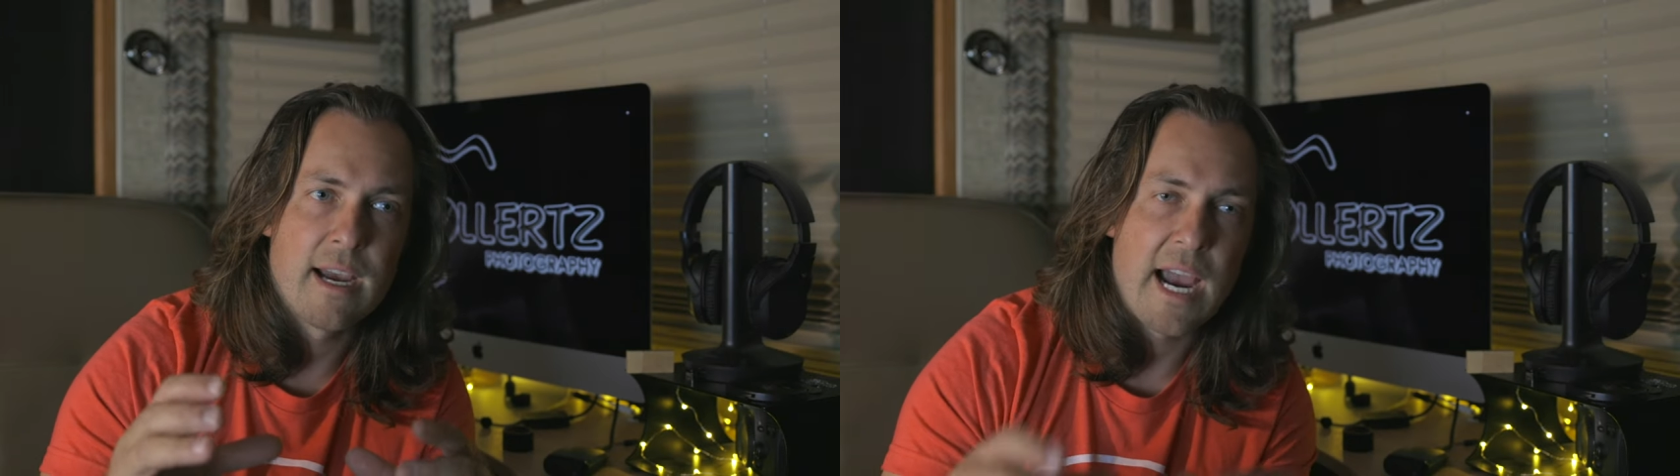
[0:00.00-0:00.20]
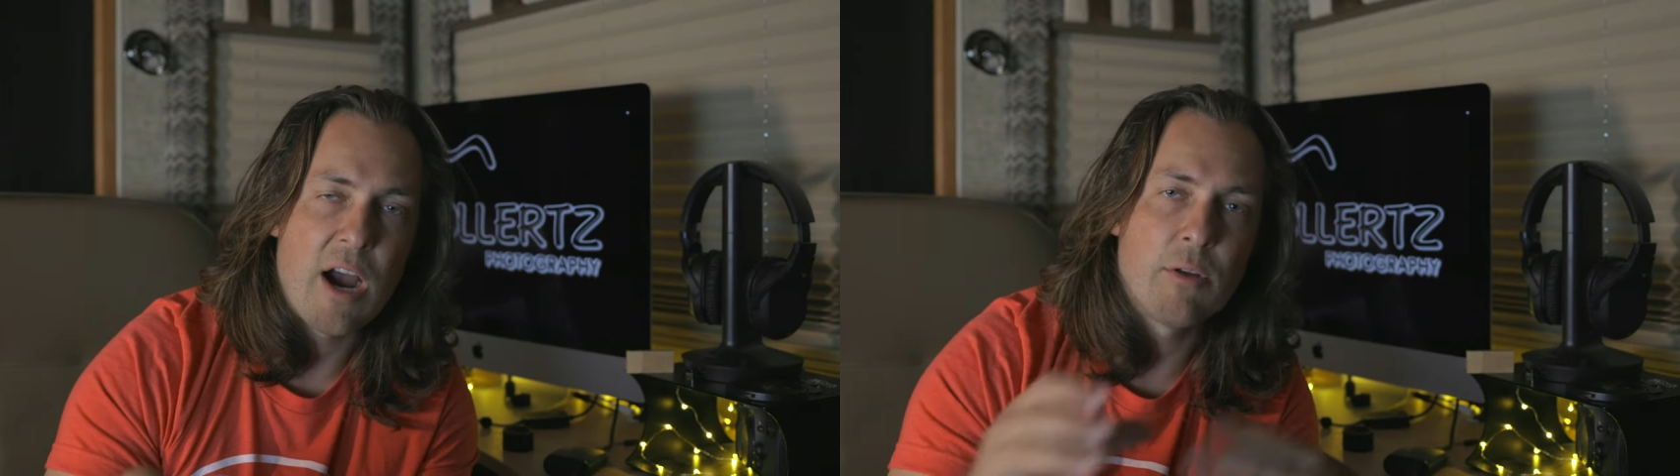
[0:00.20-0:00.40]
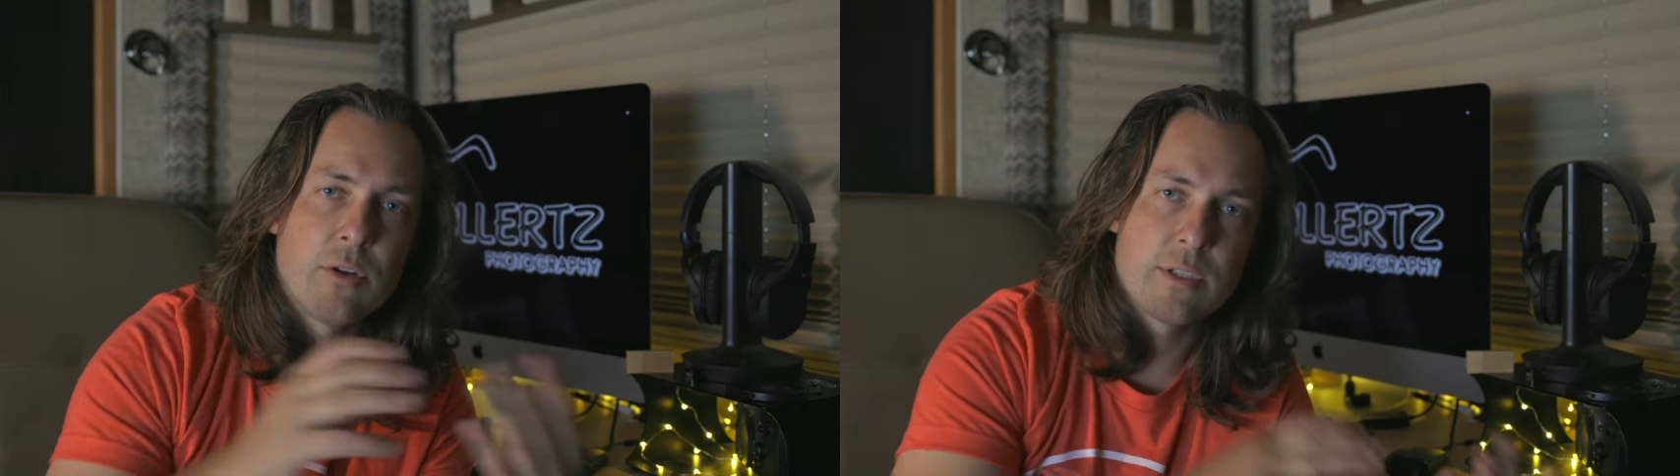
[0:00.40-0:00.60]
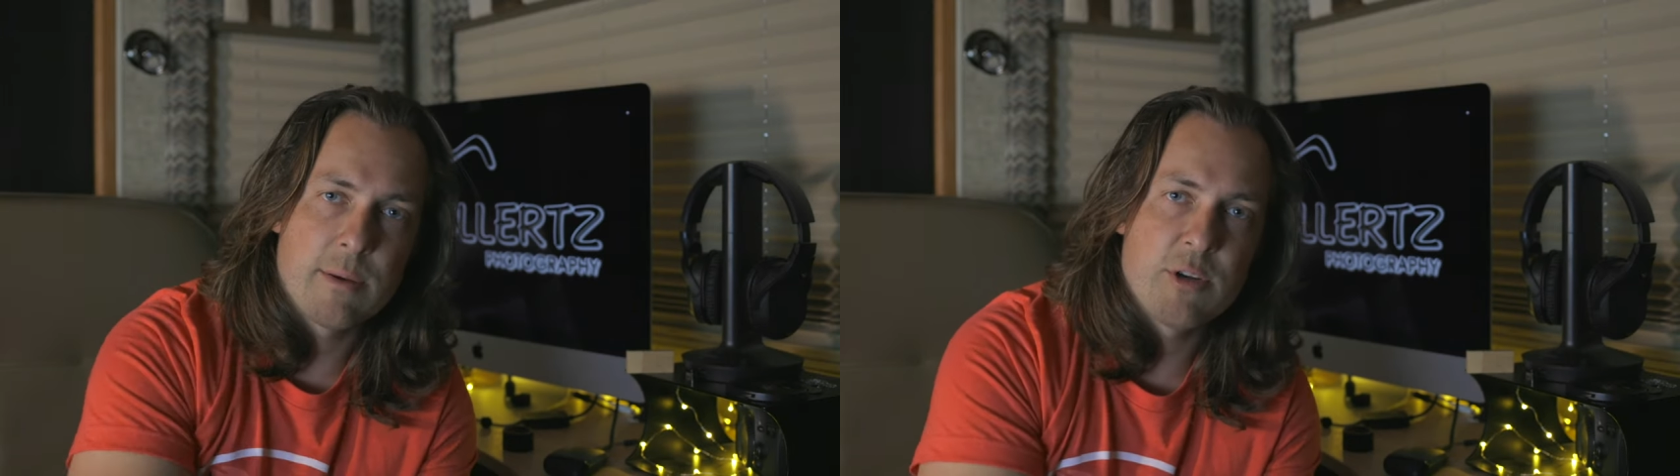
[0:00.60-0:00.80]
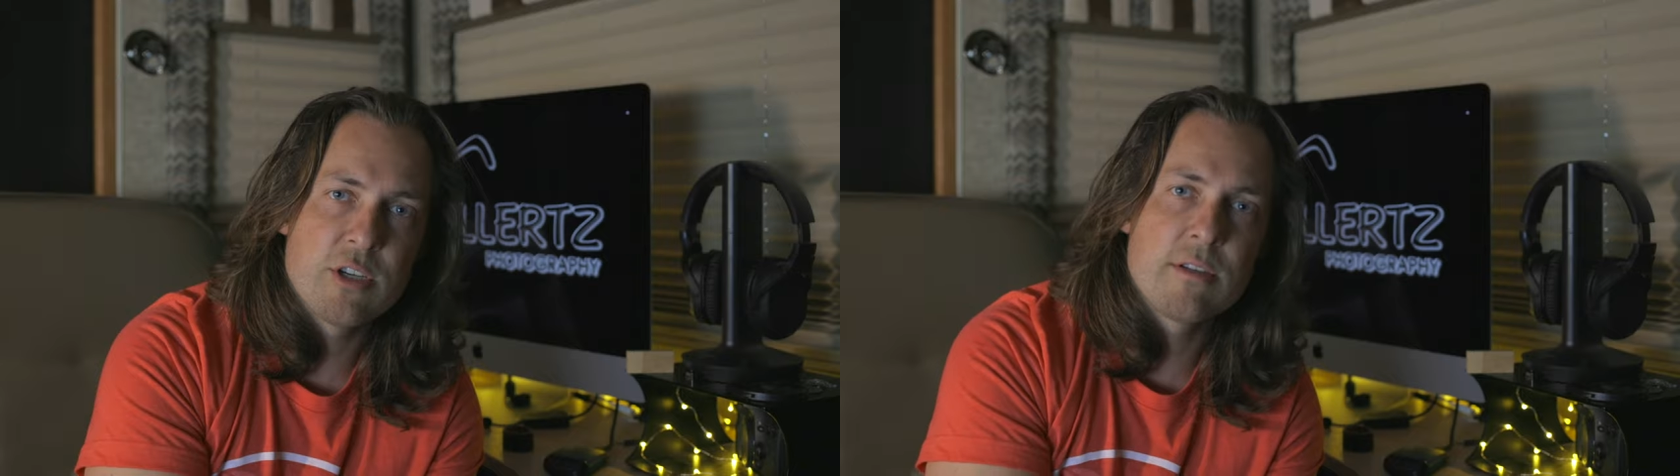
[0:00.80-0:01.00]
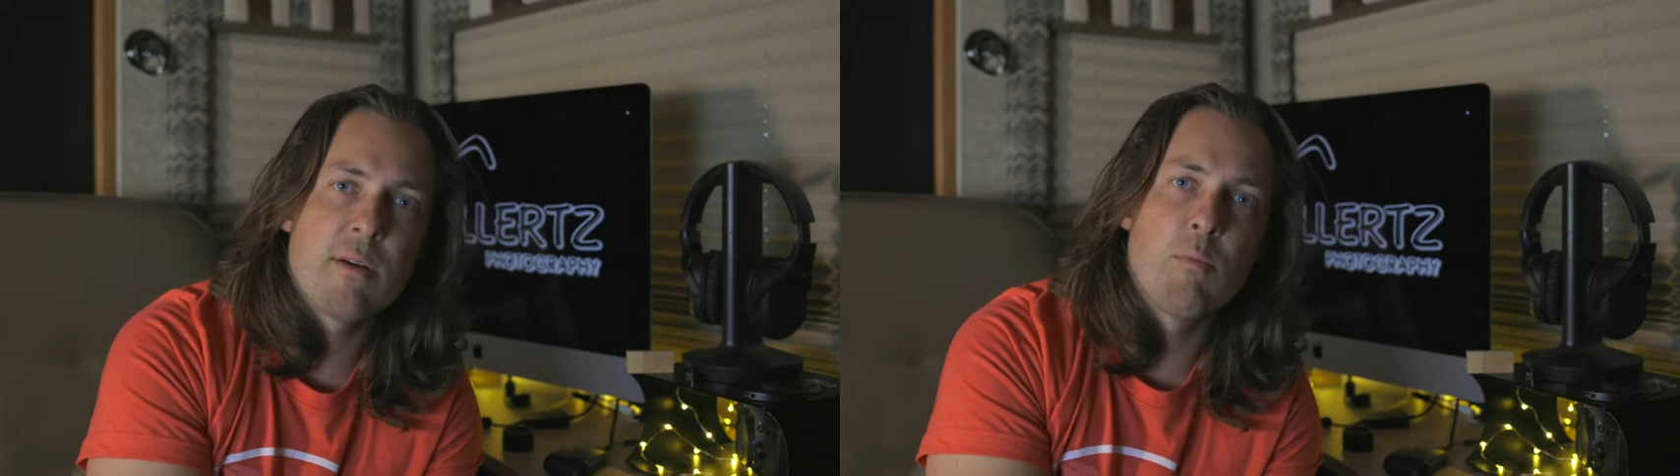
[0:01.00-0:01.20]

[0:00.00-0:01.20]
how those images are